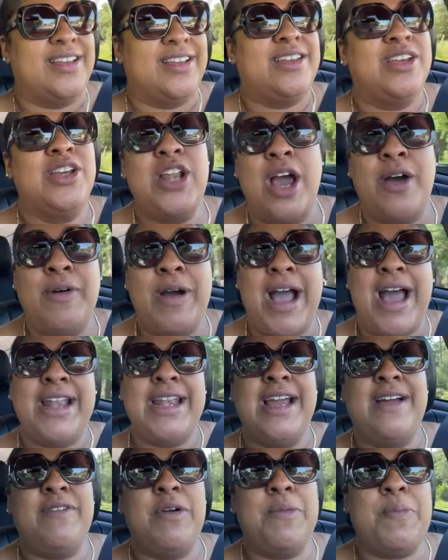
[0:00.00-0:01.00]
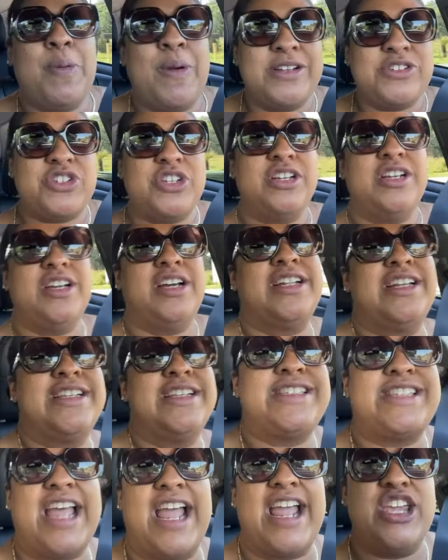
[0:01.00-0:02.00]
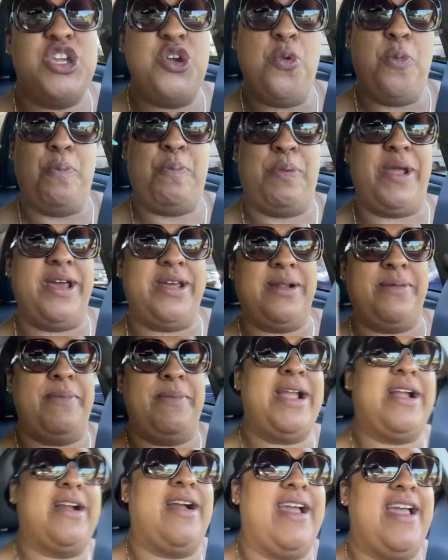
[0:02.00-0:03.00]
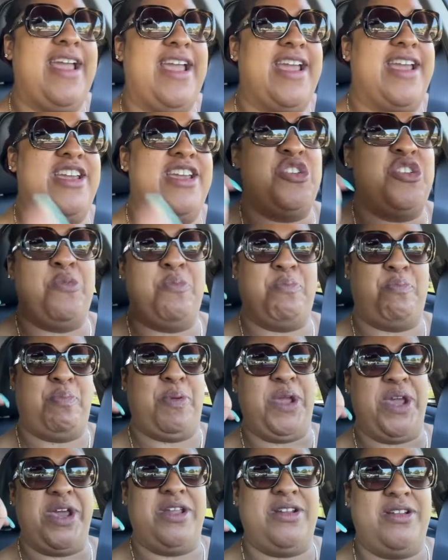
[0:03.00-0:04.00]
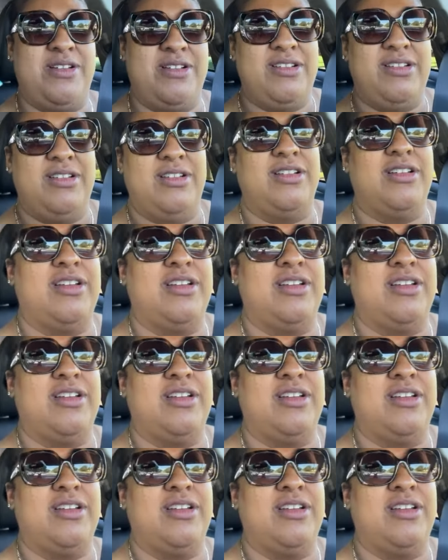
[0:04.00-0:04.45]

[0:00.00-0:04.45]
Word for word: You know what? I never pressure her to say, you better make an A. You better.